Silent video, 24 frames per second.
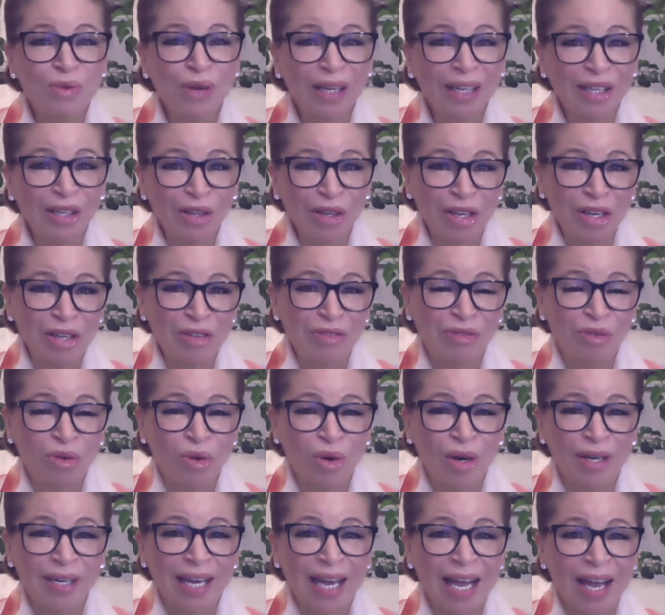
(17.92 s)
looking
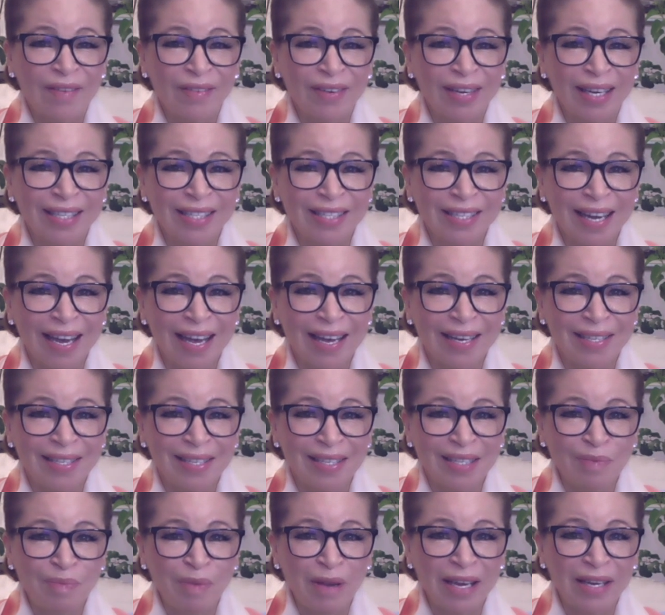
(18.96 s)
forward to having a chance to
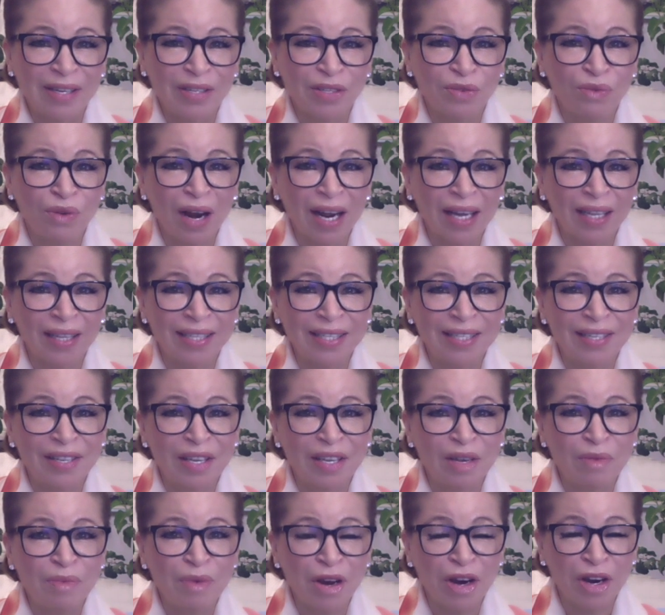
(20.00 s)
speak directly to the
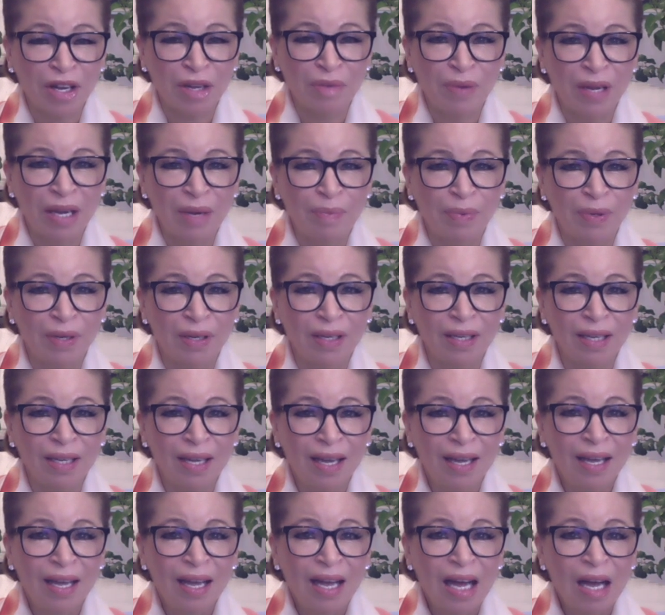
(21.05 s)
American people
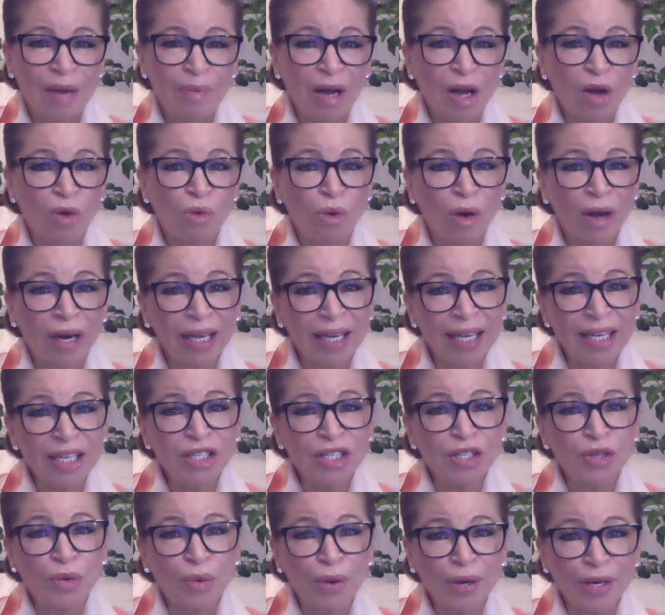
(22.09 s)
about what he's
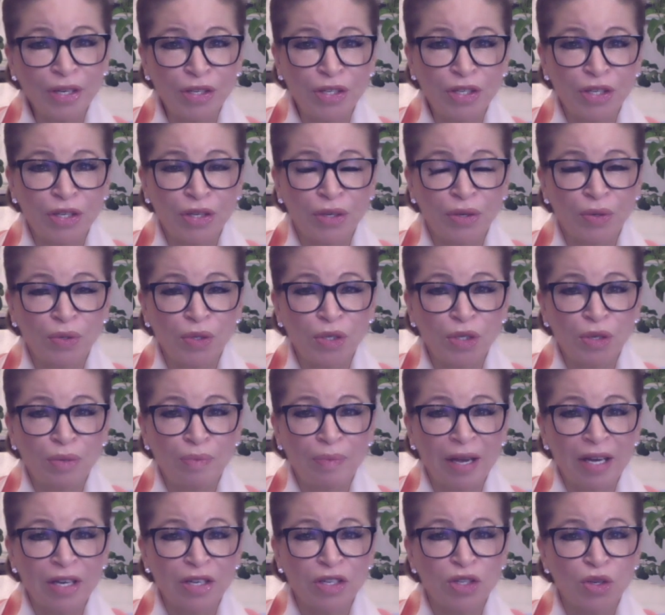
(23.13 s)
going to do to
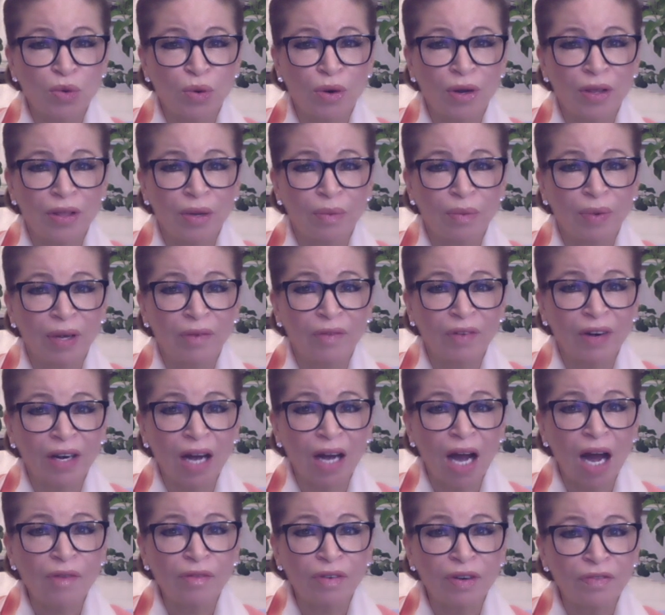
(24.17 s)
make sure that we
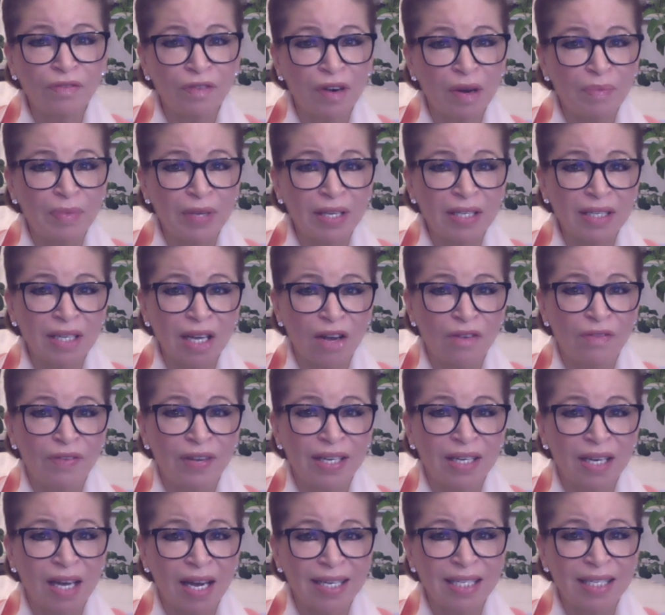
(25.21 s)
recover from this
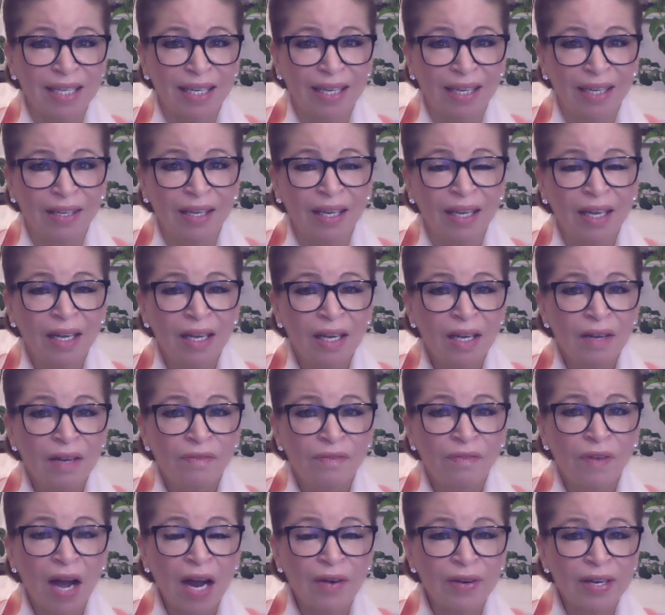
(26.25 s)
COVID-19
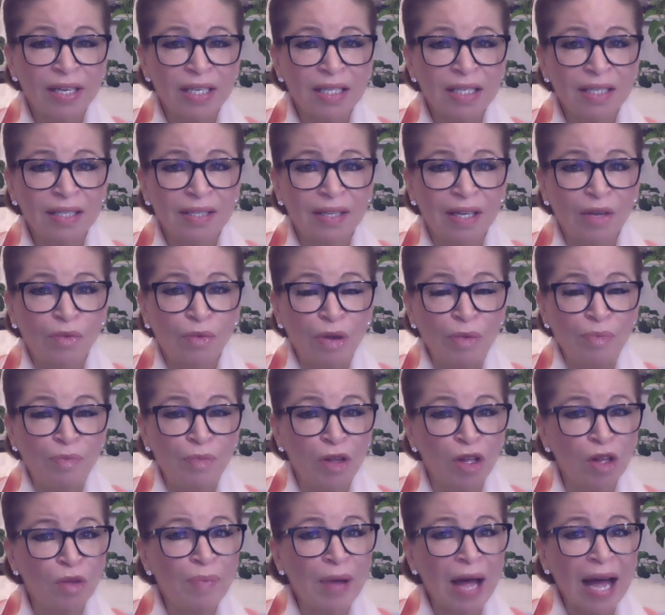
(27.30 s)
virus, that we
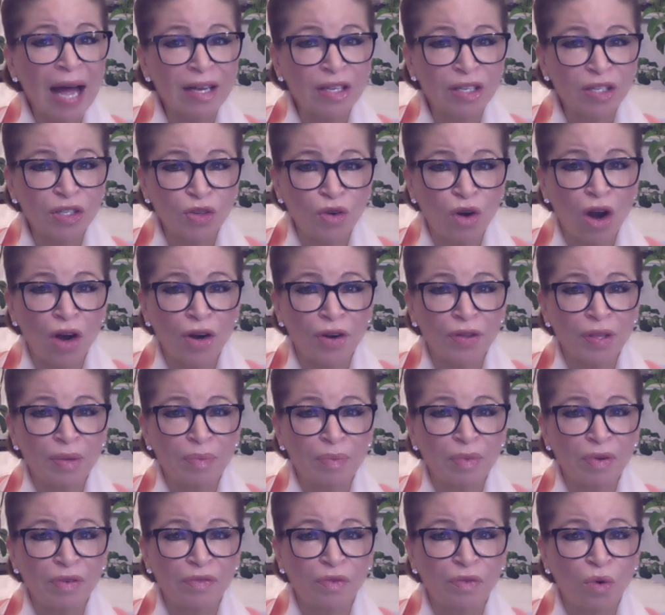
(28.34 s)
build back stronger than
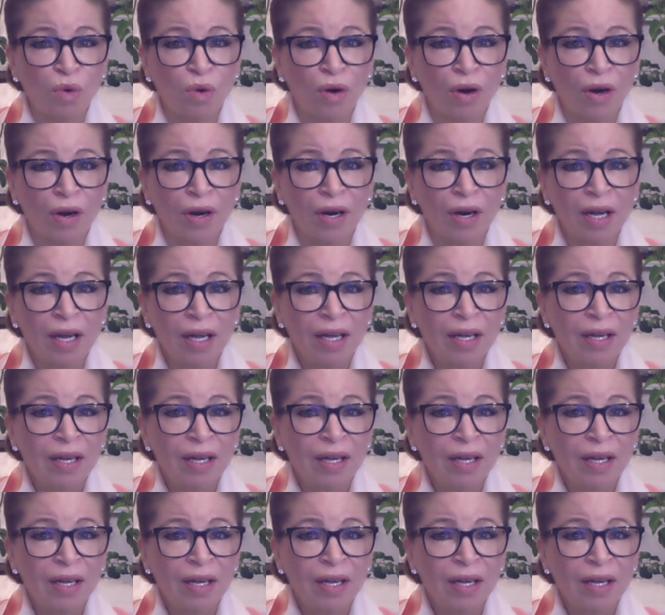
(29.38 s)
before.